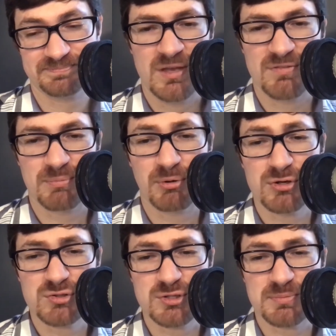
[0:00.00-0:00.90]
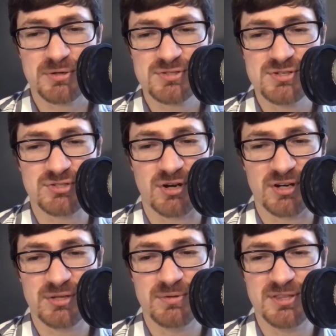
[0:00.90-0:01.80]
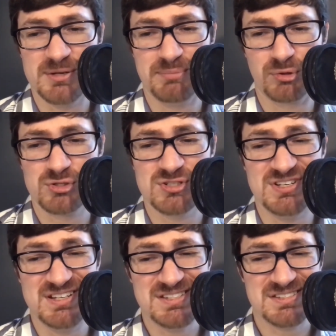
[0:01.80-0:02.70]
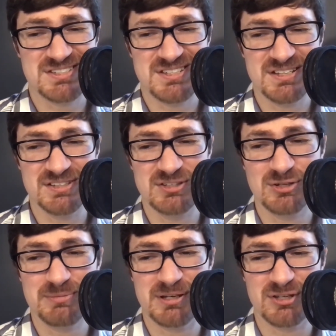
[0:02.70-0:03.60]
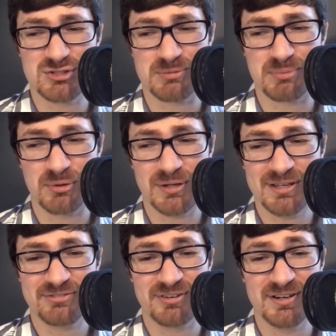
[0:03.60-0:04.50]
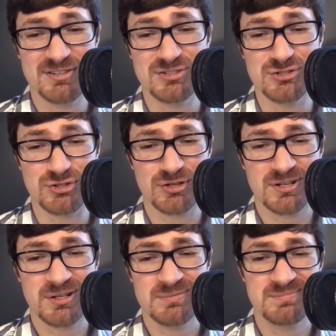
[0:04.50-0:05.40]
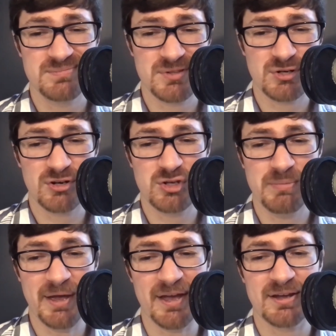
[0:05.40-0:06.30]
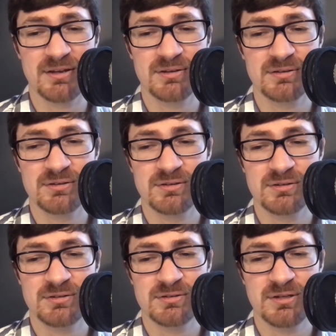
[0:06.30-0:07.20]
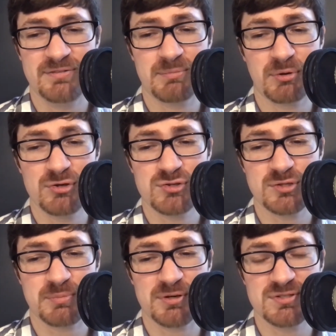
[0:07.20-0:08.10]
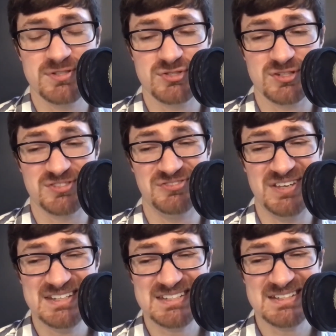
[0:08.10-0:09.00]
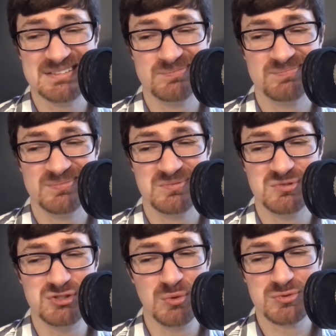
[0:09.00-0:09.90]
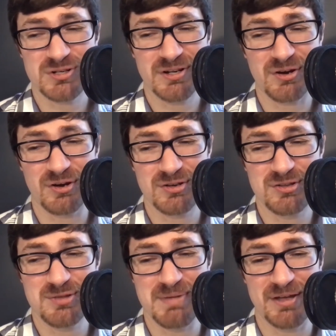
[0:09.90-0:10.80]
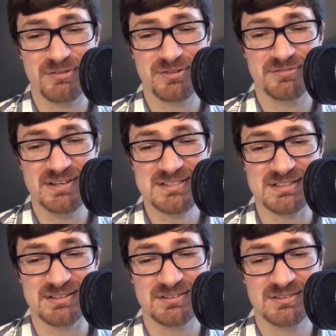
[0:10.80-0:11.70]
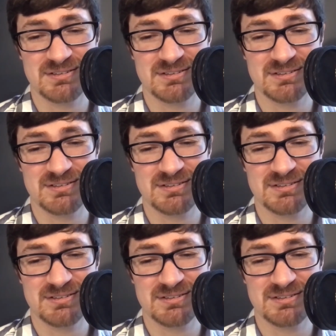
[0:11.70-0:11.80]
If the pro-choice person is arguing that abortion needs to stay legal because her pro-life friend is a jerk, then argue back. If the pro-choice person is just venting, don't try to argue them out of their venting.